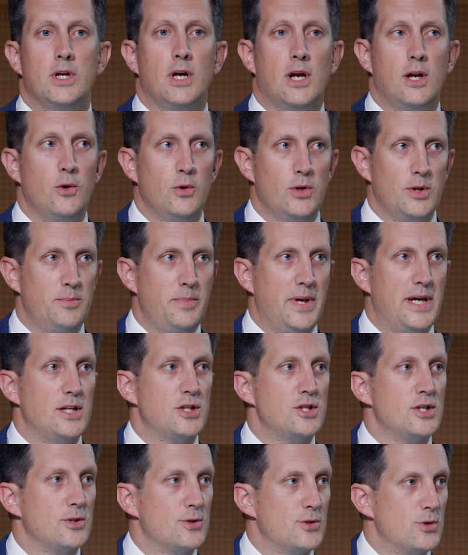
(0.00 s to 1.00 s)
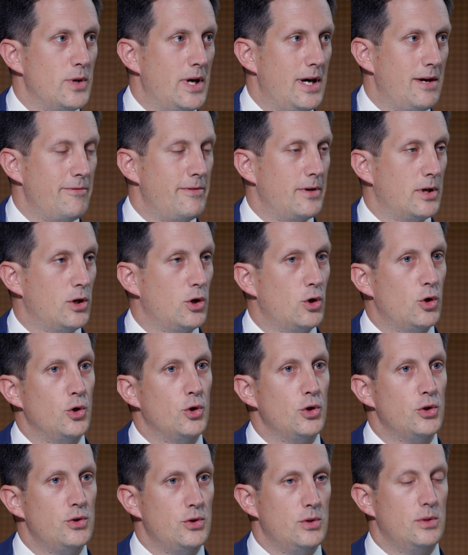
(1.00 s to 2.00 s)
included patients who have a
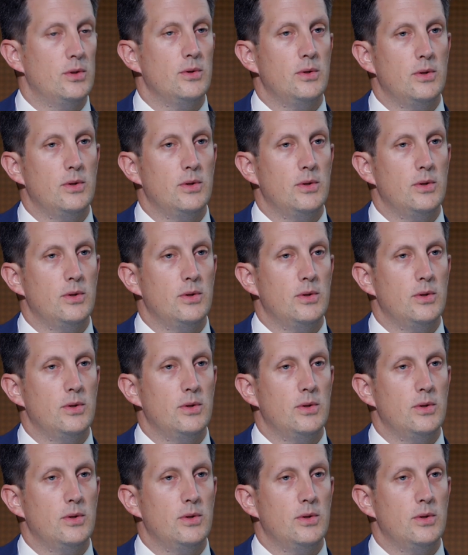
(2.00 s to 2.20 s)
good